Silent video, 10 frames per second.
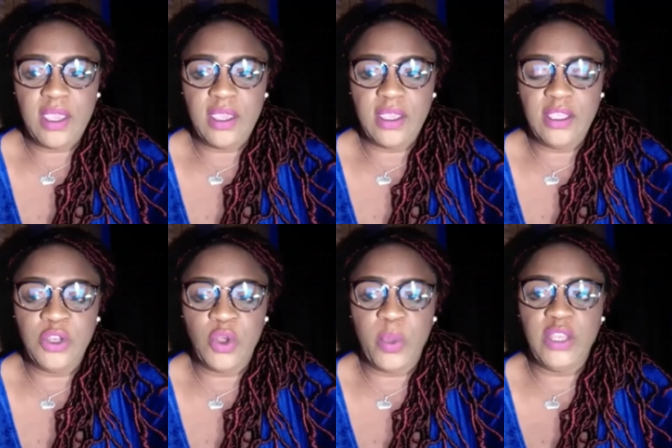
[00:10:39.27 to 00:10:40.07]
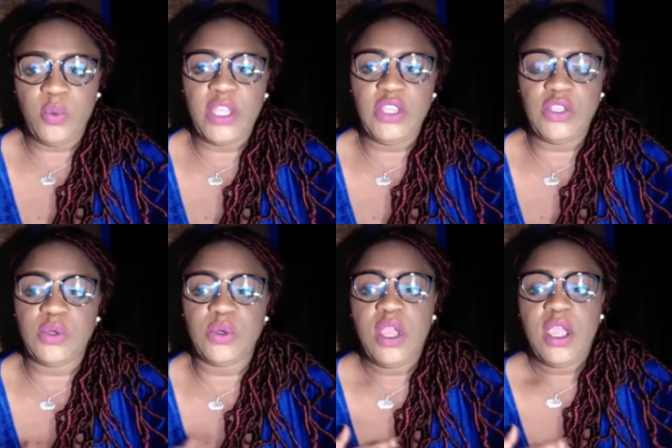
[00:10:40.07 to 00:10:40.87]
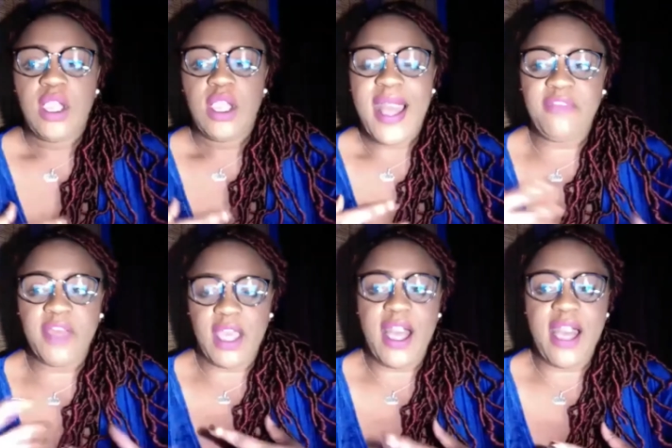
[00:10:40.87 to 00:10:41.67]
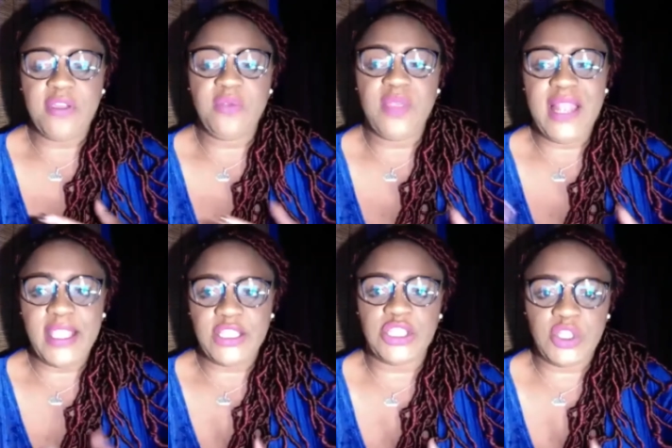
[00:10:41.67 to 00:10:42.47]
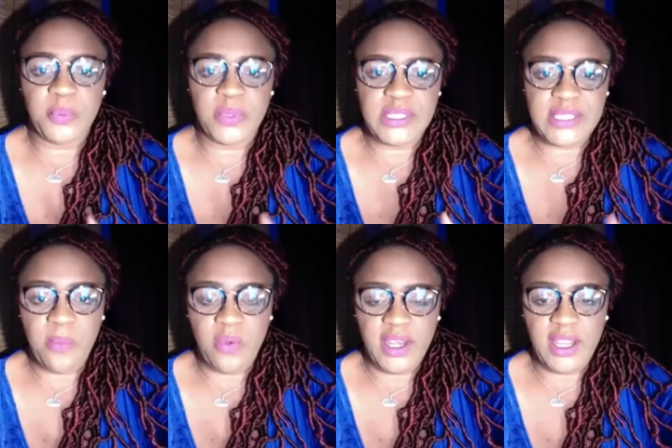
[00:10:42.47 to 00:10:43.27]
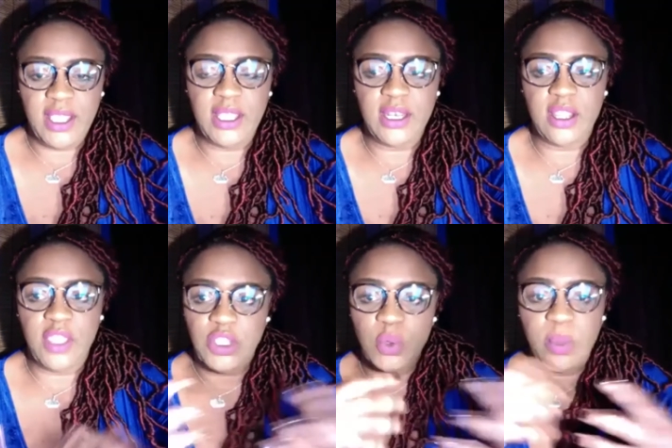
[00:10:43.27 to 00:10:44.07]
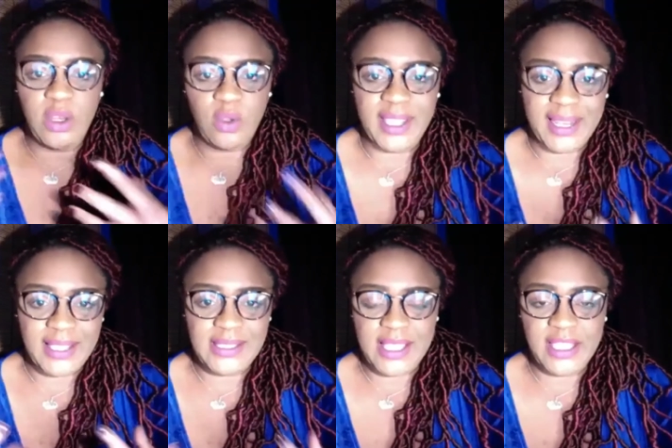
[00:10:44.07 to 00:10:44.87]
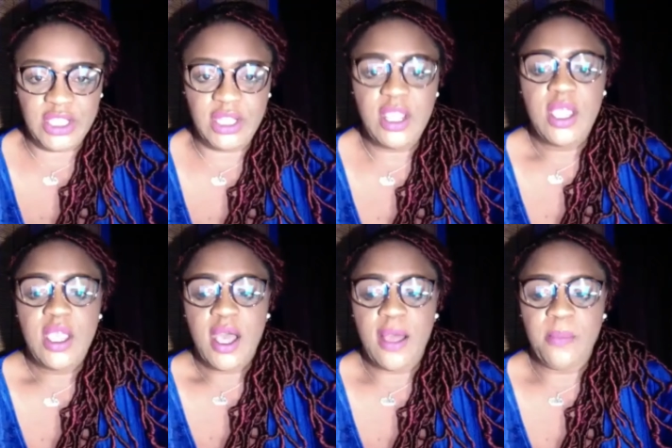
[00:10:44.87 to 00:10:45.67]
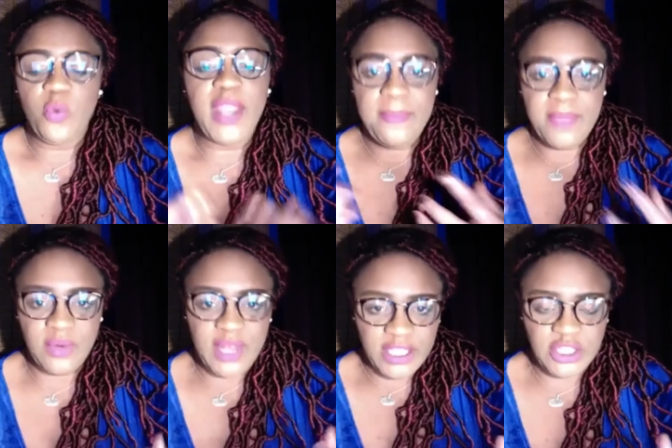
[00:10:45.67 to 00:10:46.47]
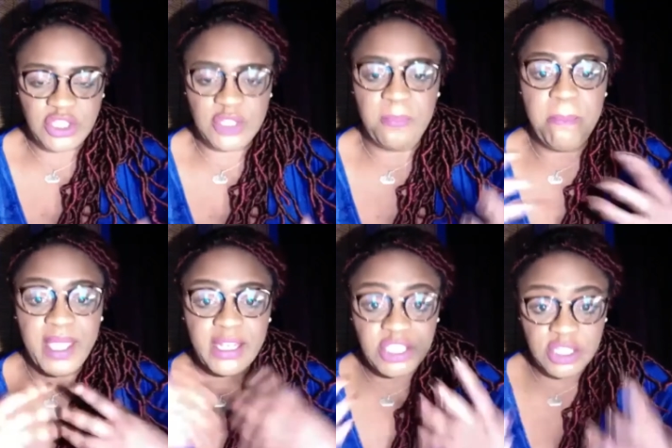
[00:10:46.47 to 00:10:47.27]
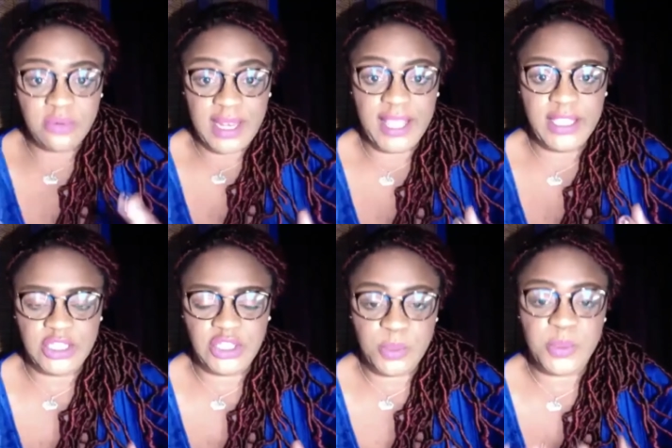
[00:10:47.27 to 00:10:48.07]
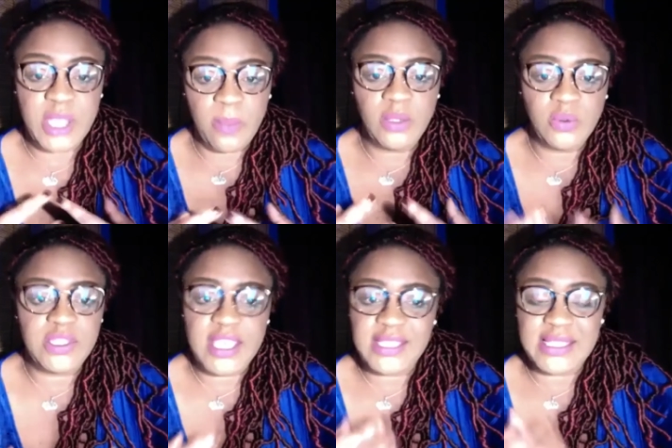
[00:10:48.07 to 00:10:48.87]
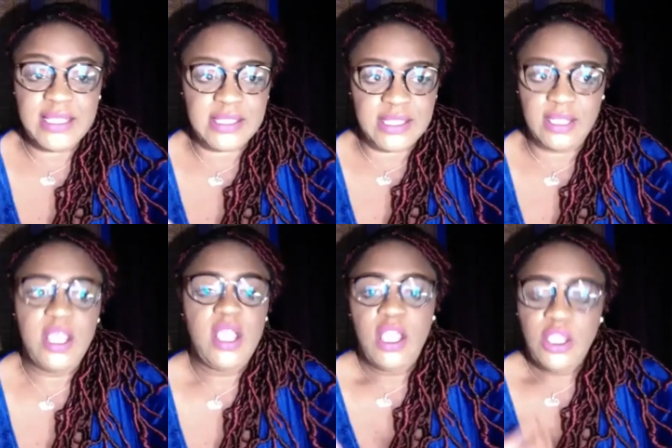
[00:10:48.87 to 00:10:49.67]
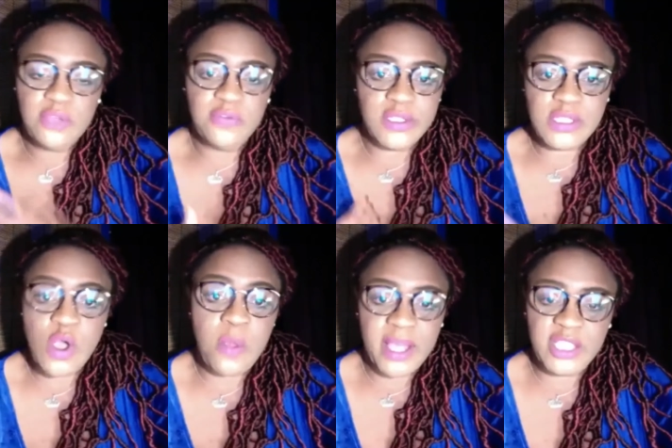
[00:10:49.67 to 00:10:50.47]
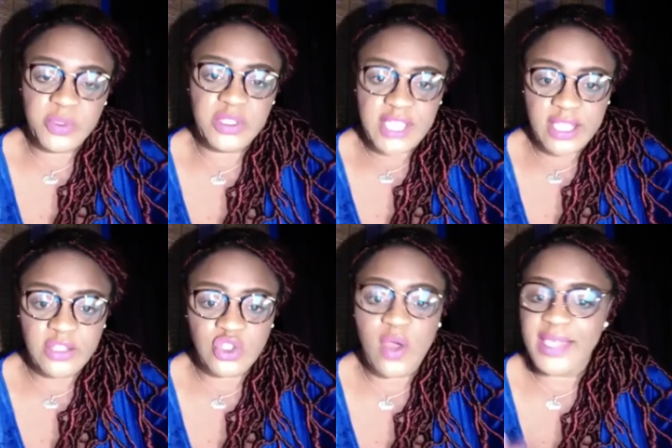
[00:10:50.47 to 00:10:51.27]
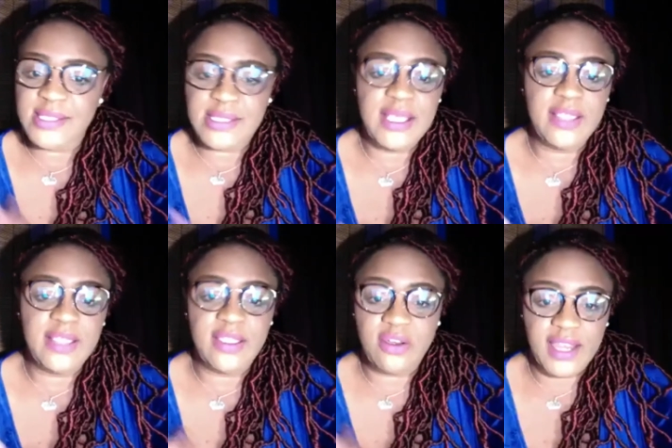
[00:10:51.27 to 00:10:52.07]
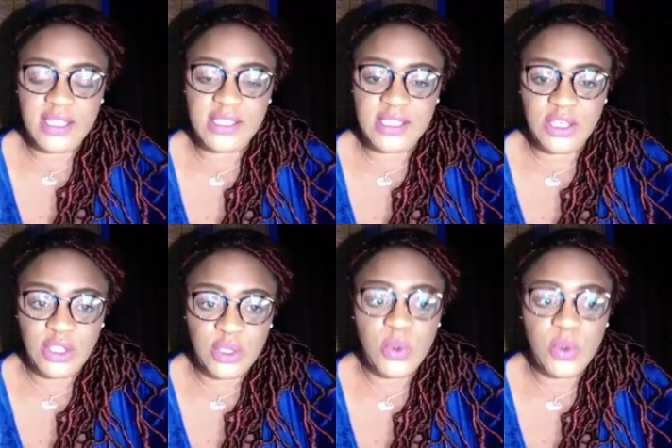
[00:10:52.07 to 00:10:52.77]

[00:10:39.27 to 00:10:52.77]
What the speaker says: You know, when you have a relationship with someone in the UN organization, when I mean relationship, mentor relationship, someone who says, listen, you've got so much potential. I see the greatness in you.